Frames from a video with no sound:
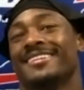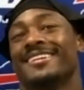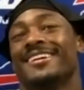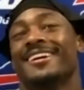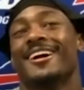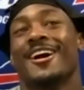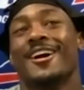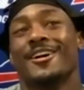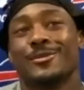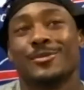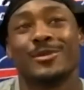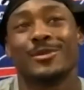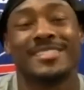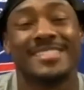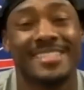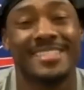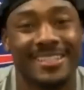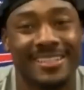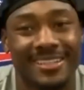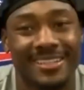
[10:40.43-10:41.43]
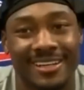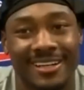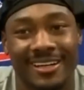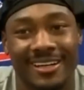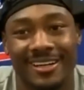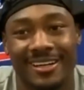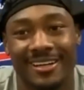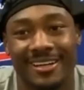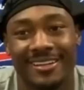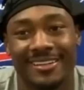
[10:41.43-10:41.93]
hundred percent.
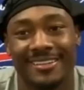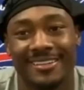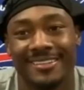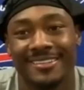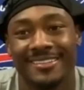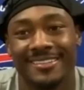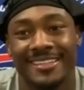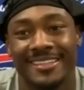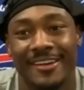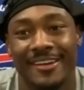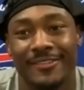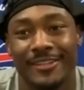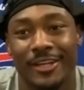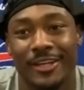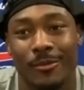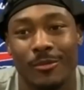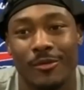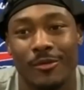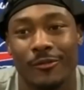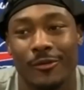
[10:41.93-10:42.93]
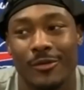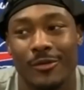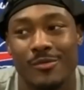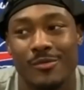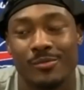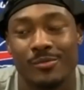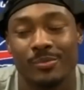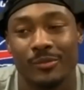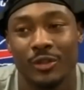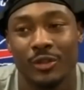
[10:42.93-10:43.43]
Uh, definitely coming
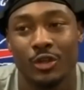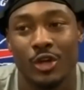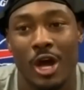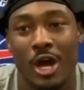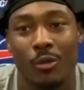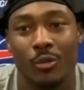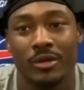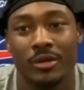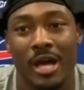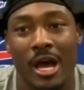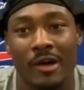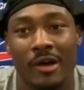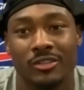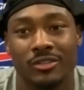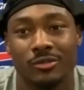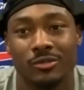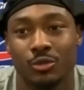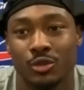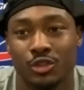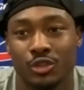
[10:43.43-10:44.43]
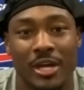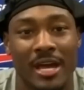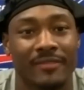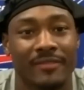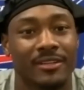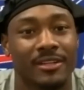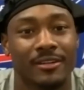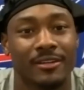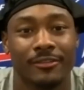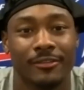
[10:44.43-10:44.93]
from you know I, went, I was
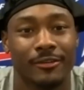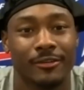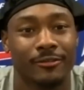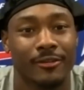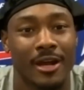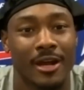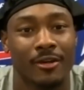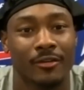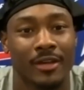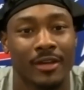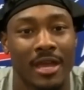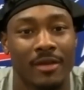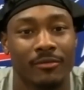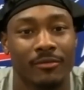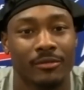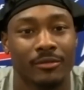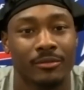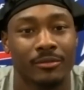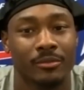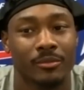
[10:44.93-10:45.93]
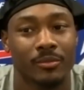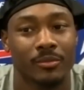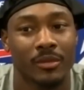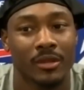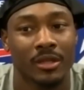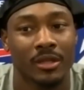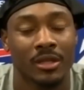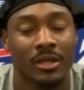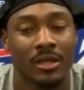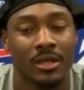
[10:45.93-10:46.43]
drafted in the first round, came from
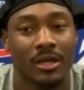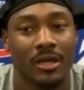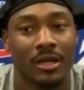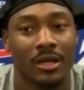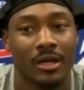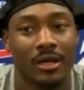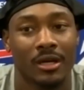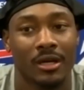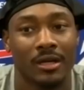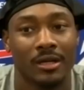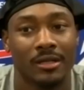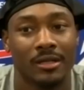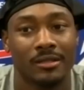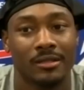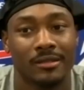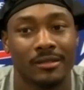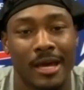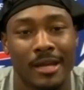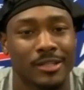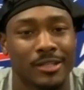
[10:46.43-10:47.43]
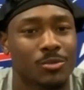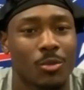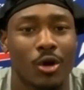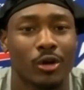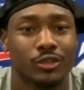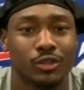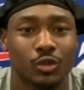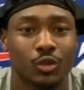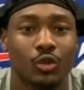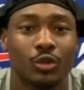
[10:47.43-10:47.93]
uh, not a
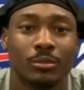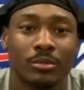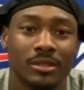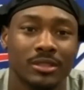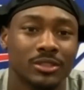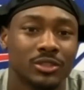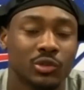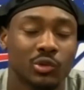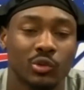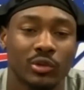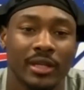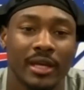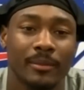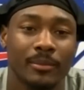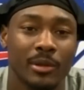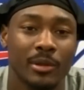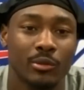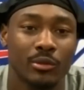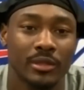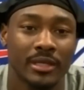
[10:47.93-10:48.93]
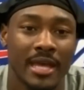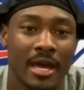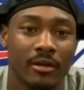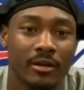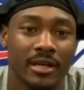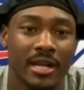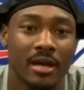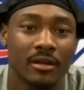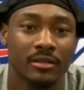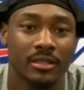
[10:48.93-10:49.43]
small school, but a school that people
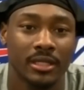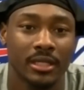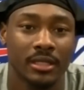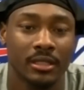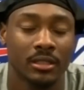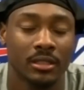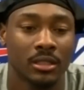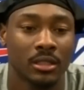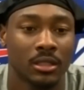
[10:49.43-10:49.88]
counted out then.